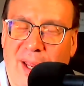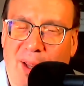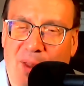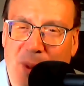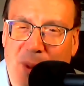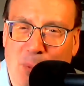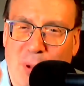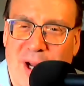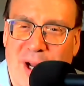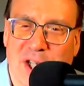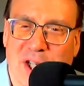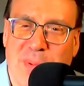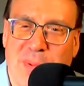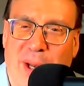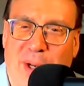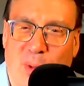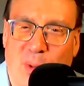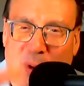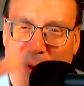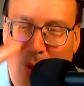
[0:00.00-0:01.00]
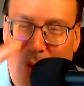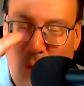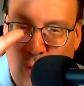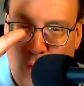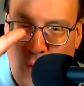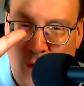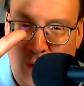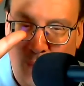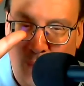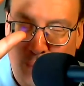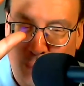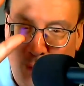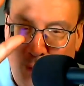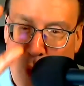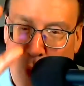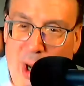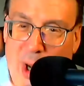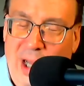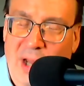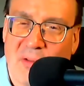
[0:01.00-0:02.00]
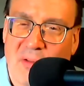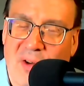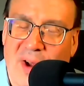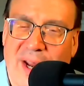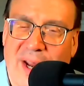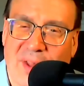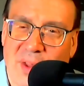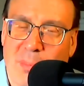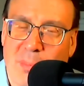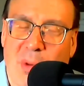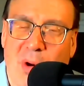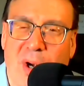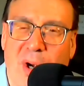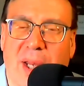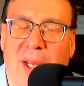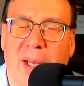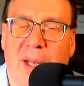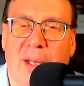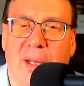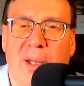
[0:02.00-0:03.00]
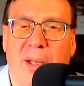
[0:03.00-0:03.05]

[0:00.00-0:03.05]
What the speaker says: the prospect or qualifying the market.